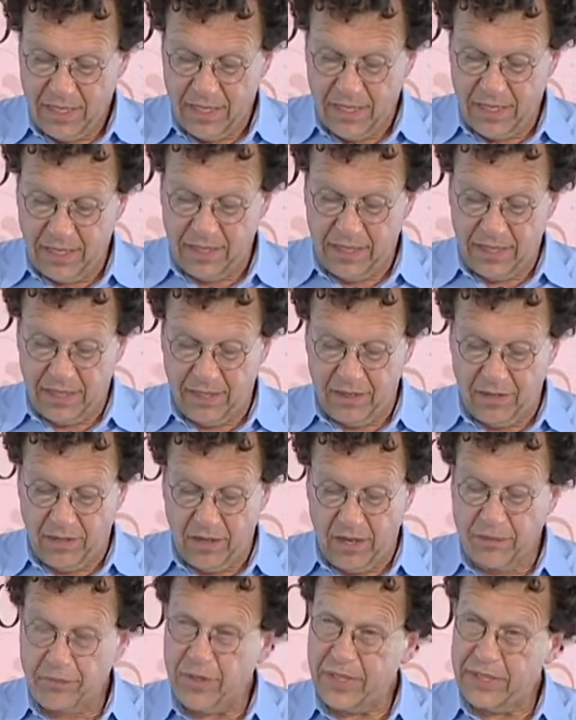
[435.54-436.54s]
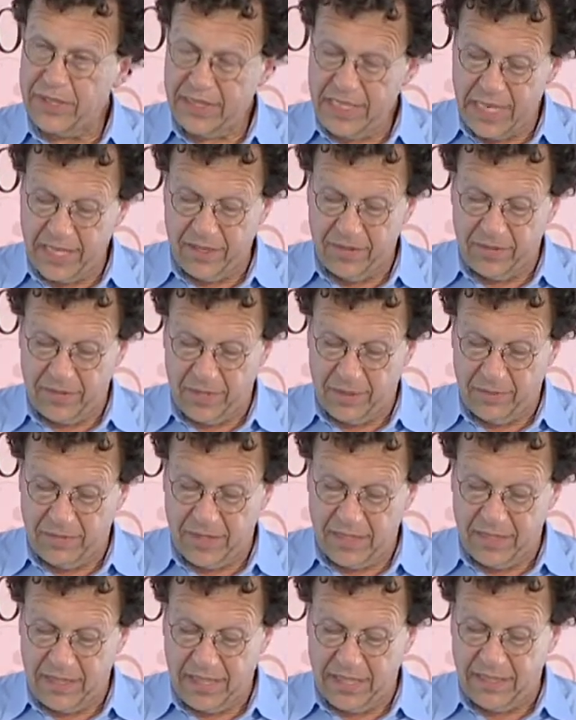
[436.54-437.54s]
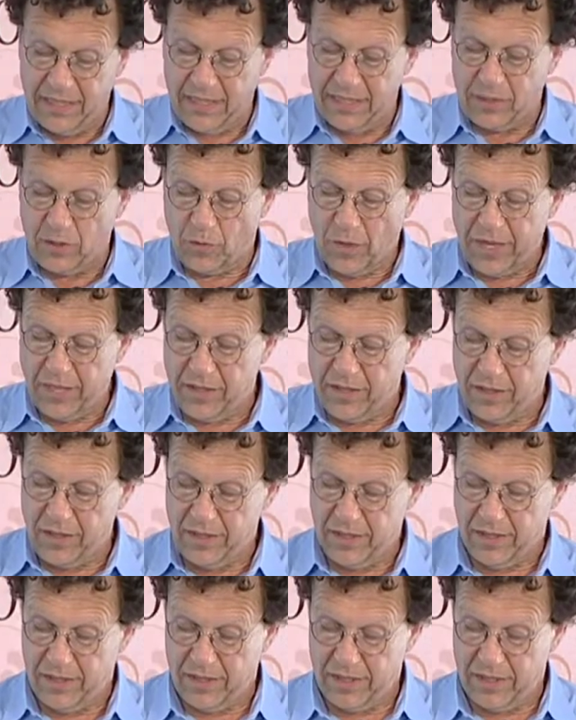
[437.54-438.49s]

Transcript: And, you know, I've written 10 of them. And, and as a writer